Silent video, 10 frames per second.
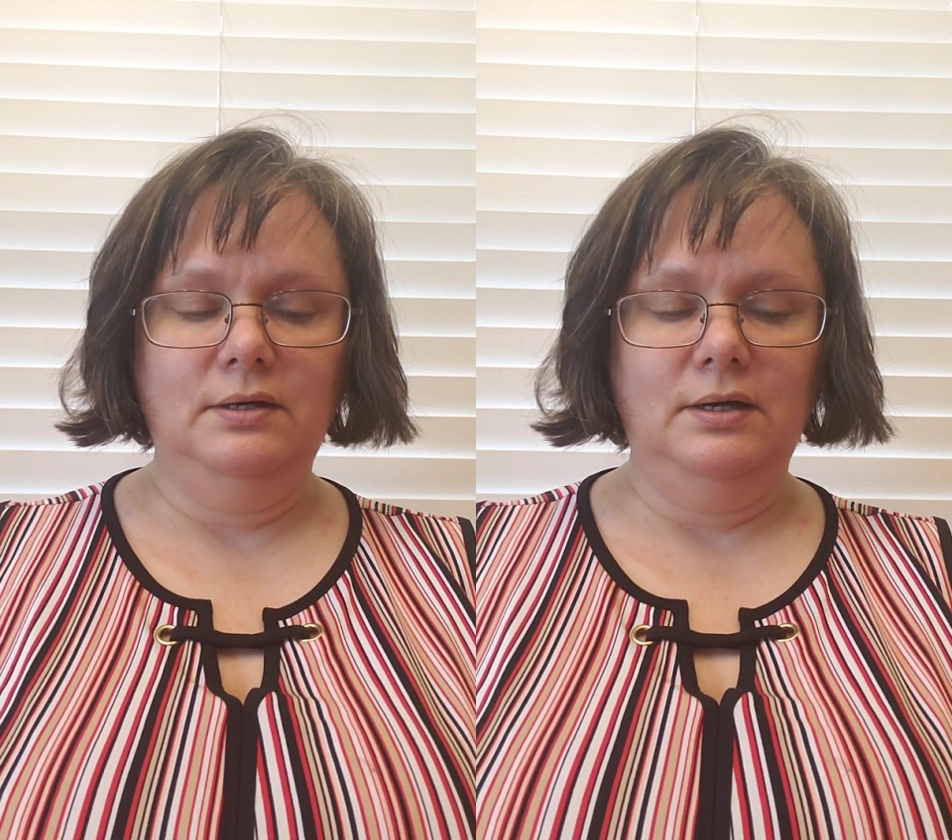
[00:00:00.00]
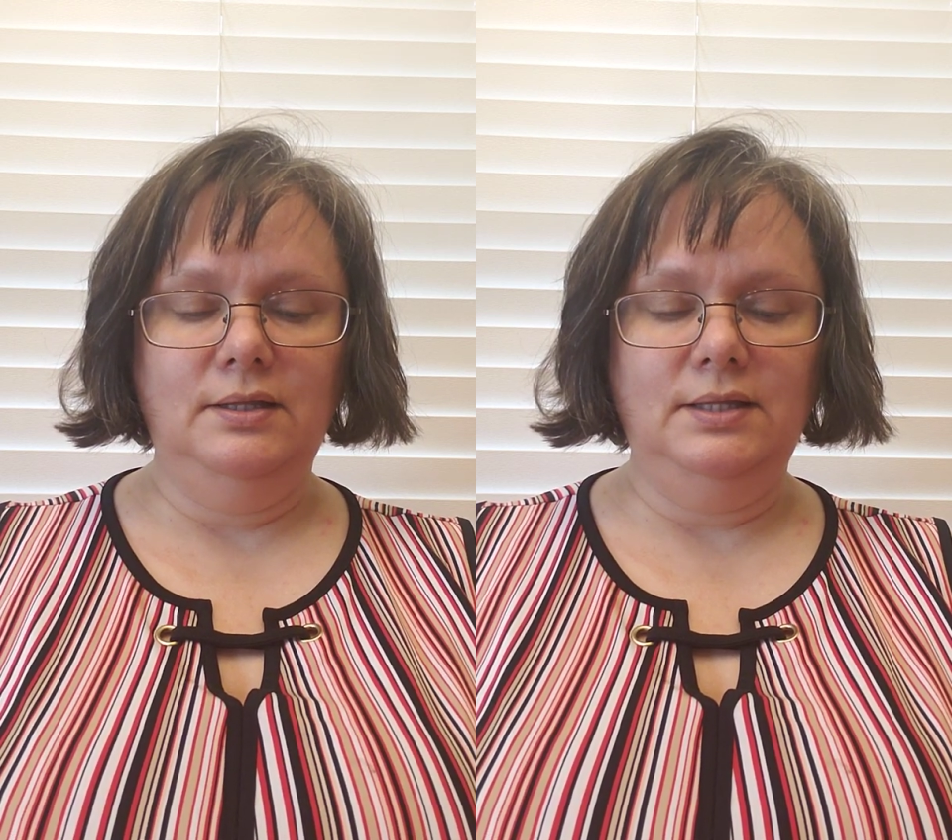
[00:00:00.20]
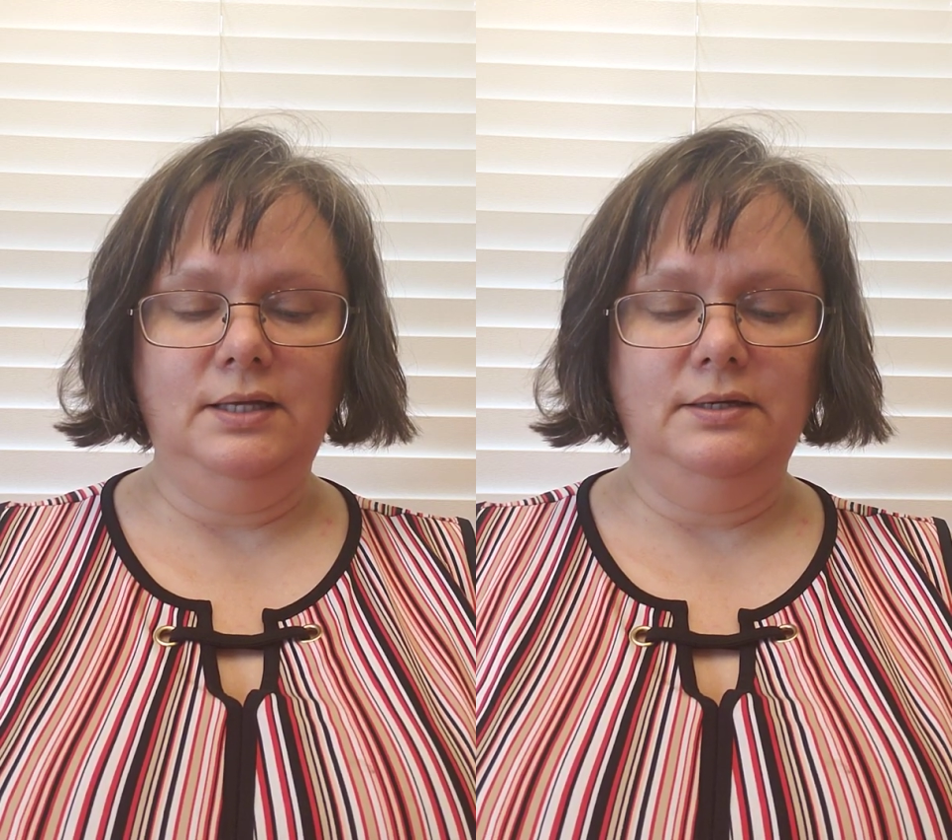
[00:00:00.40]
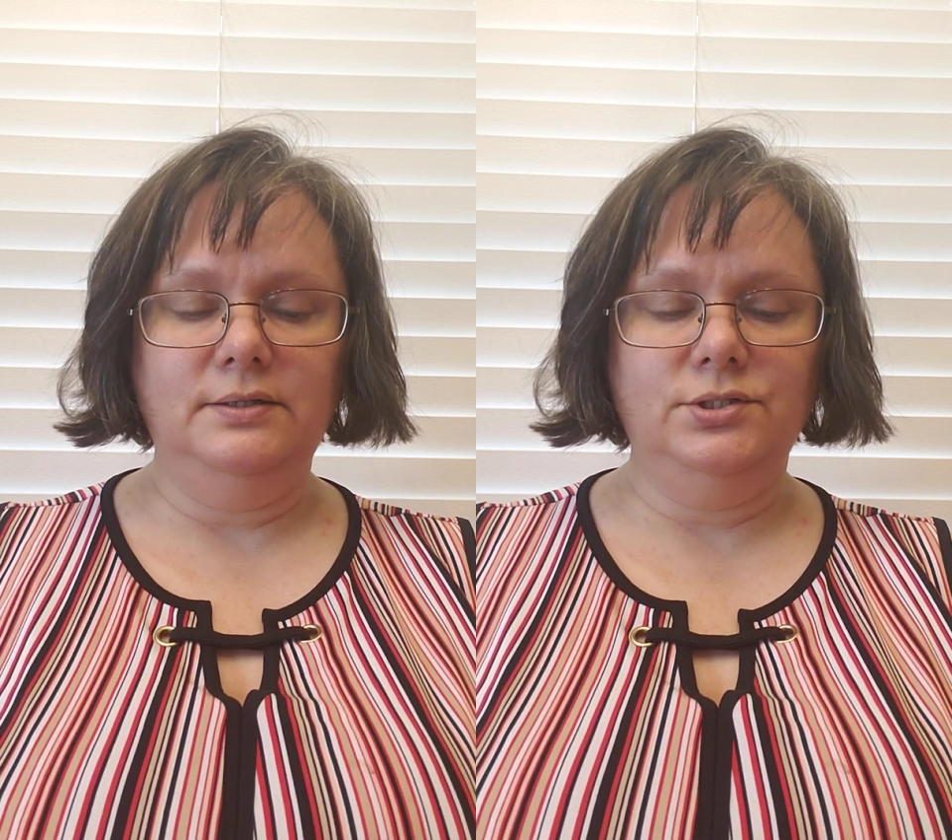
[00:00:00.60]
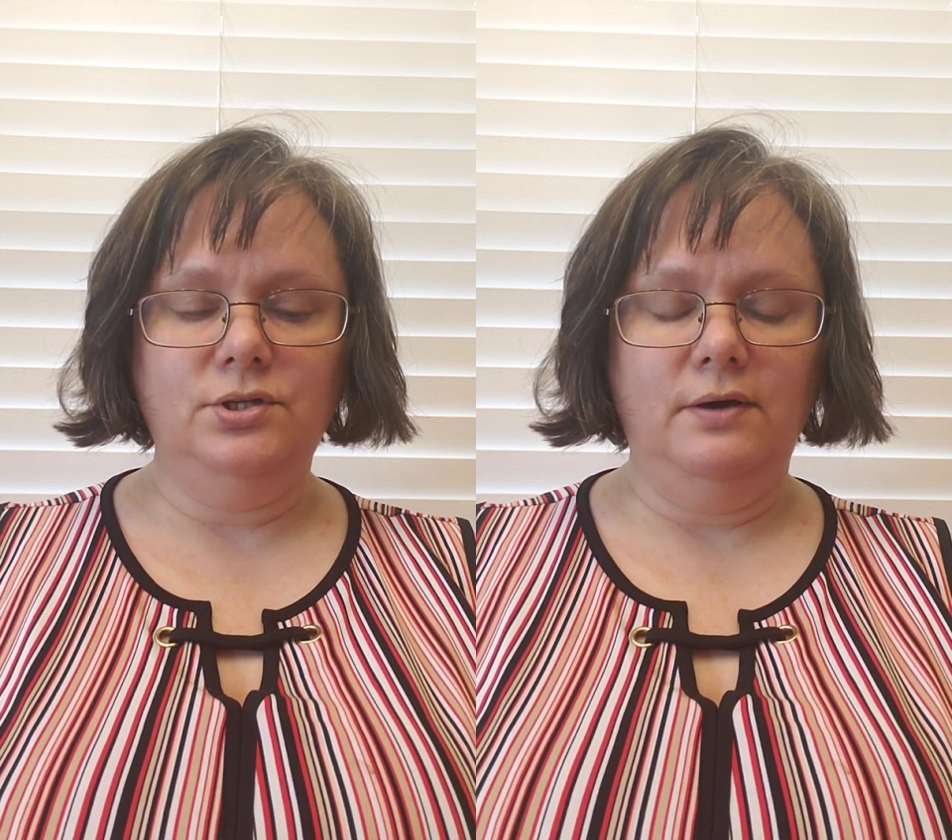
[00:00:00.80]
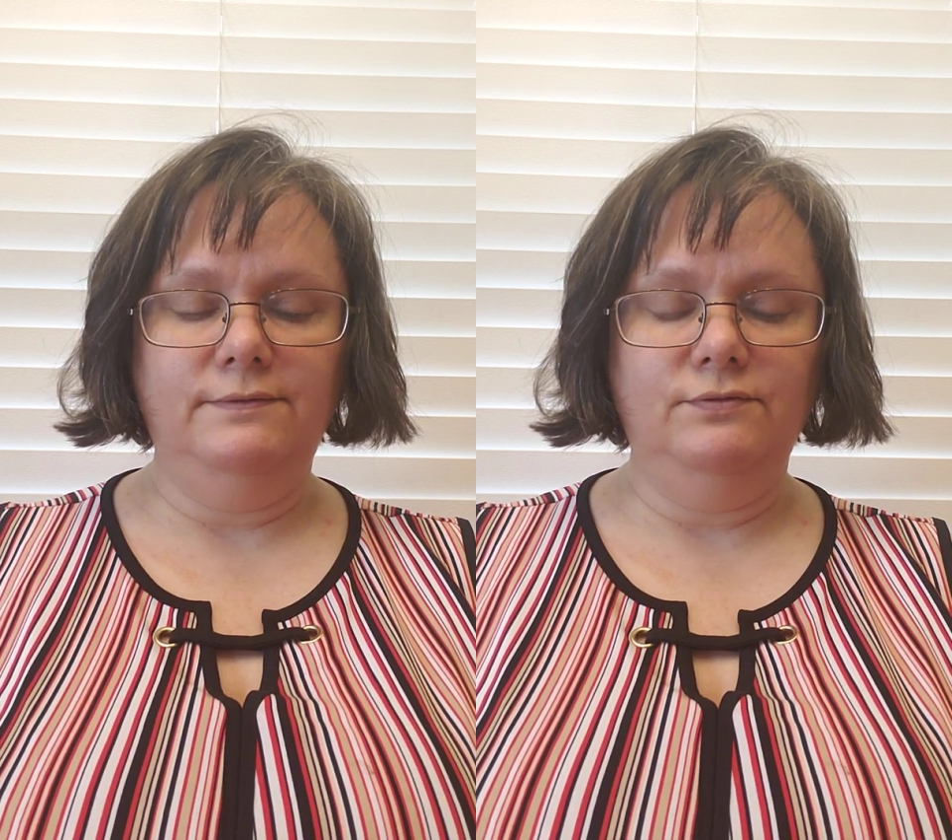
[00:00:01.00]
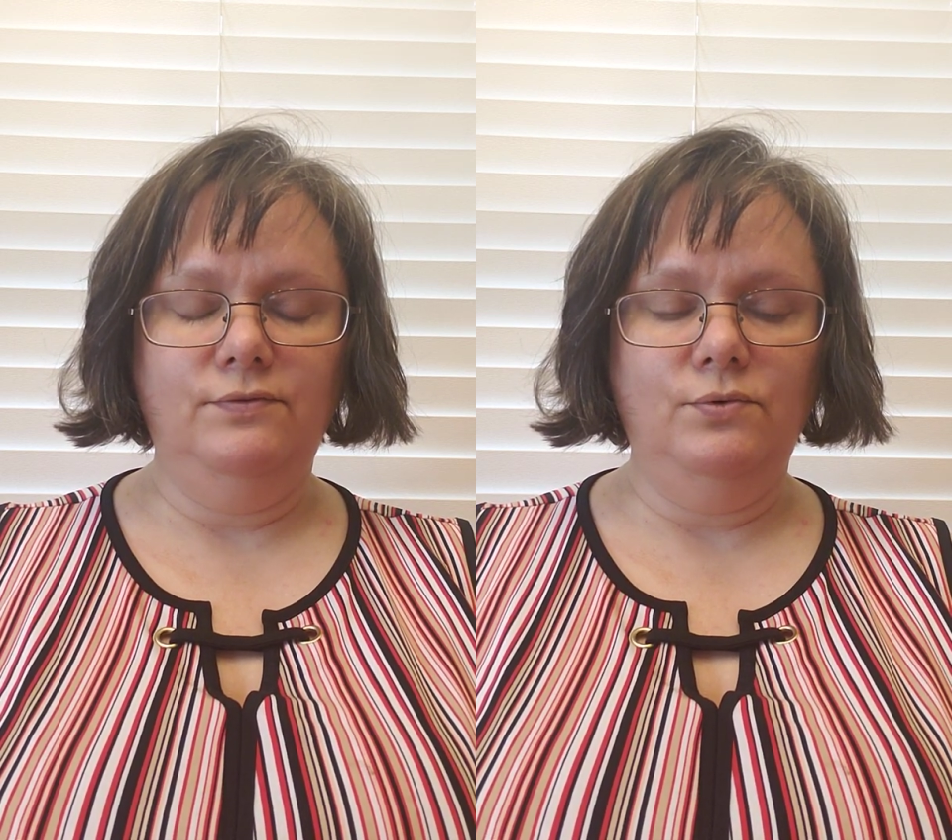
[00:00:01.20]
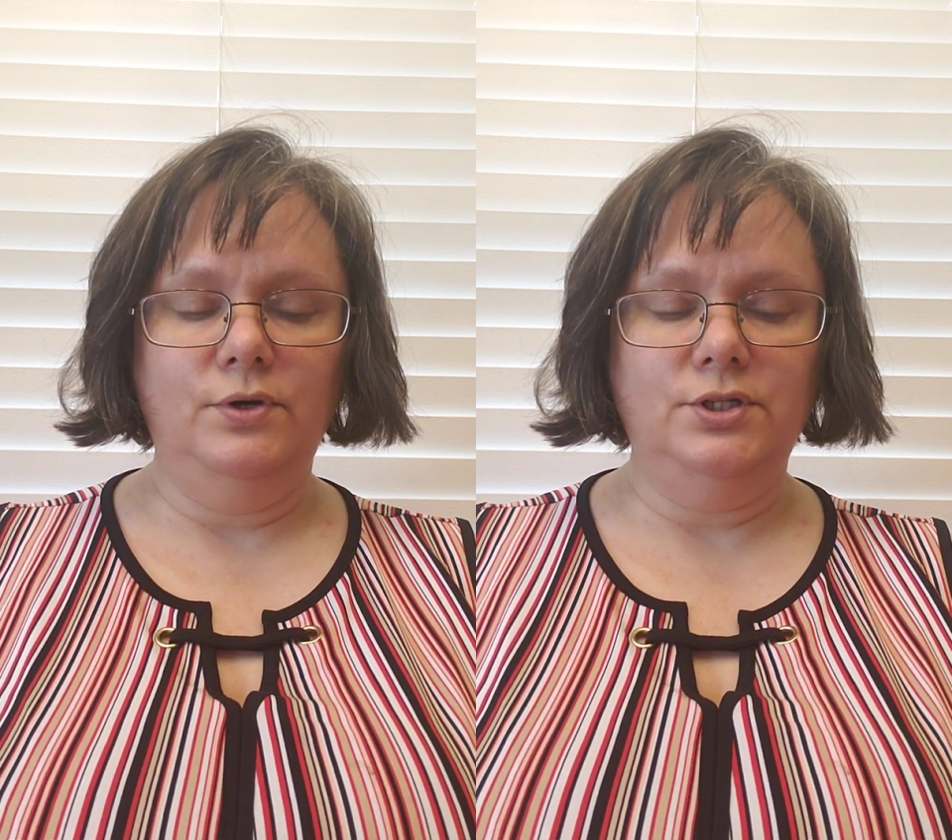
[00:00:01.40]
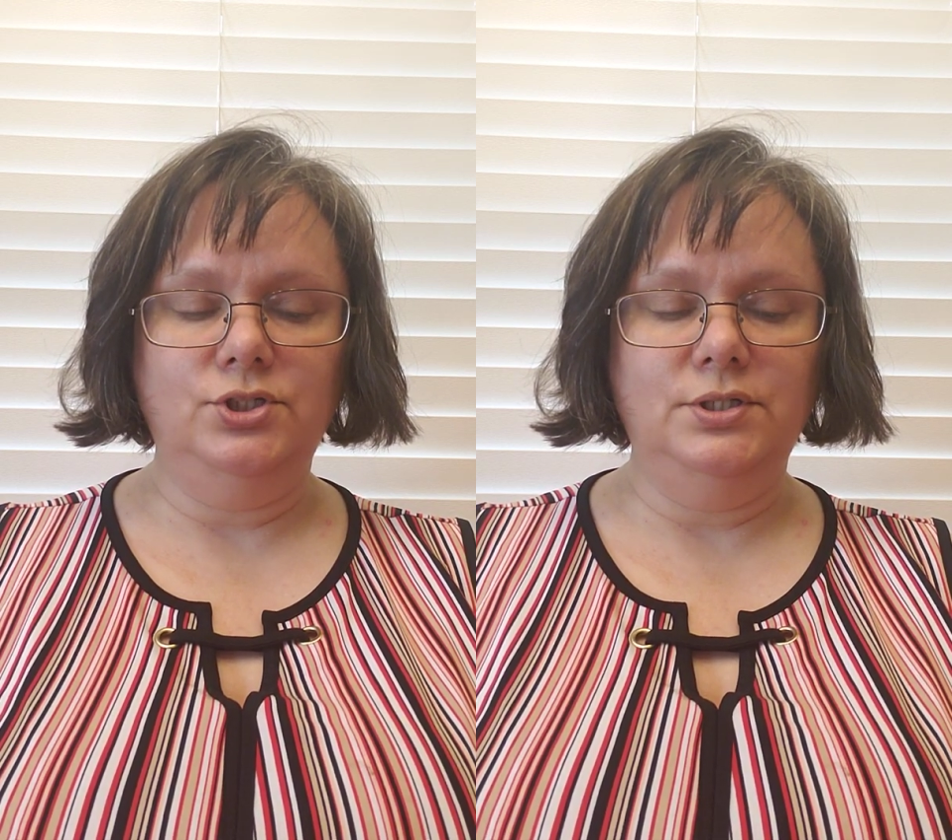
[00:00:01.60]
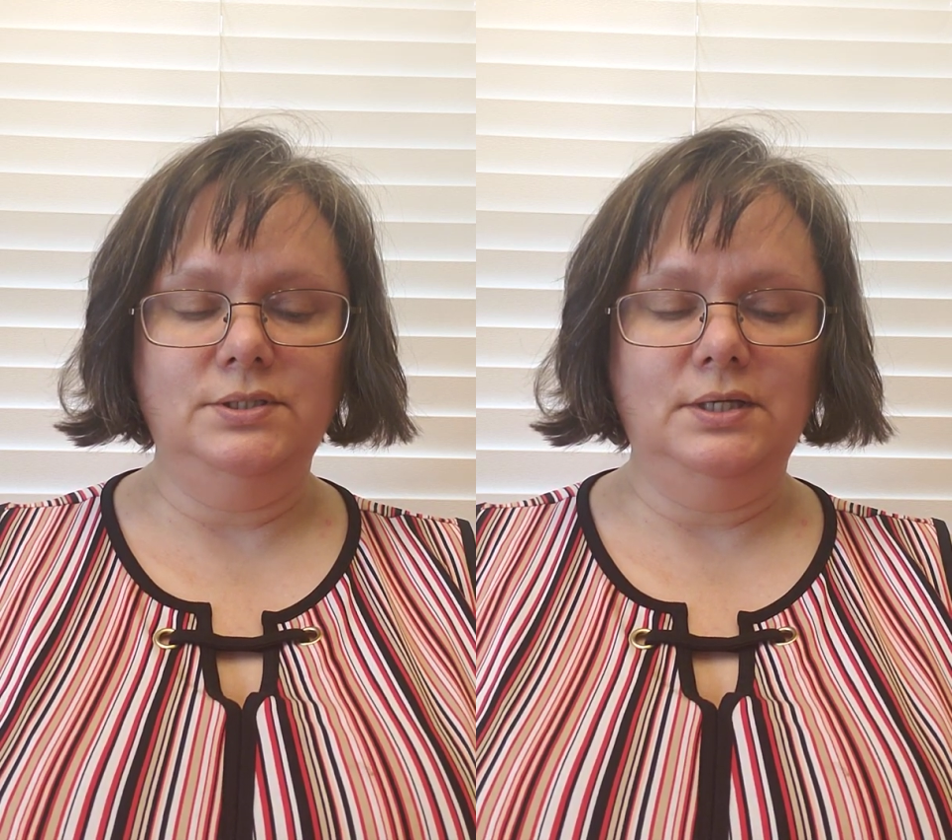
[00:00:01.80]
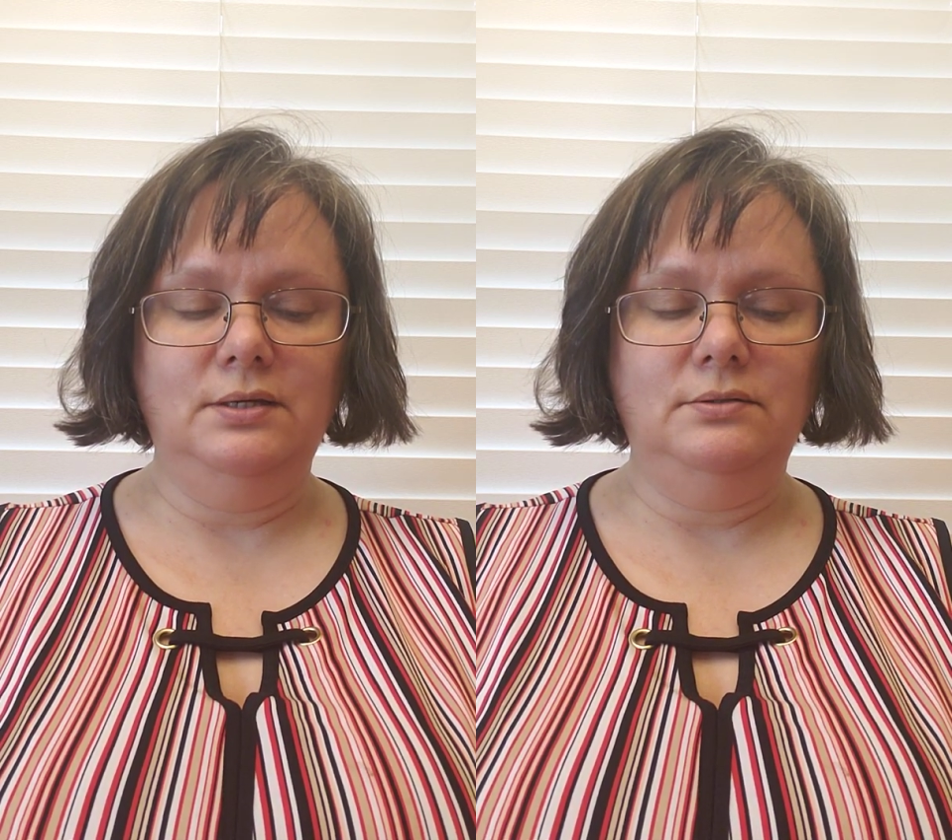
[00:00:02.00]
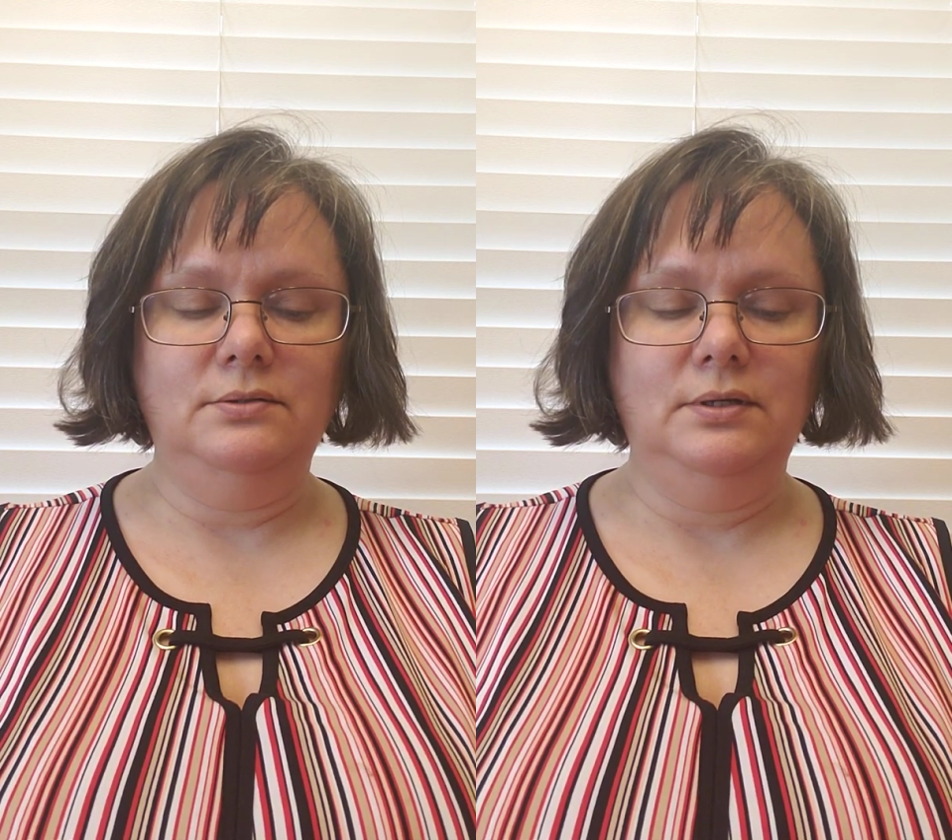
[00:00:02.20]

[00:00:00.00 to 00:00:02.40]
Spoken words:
And then in a soft voice she said,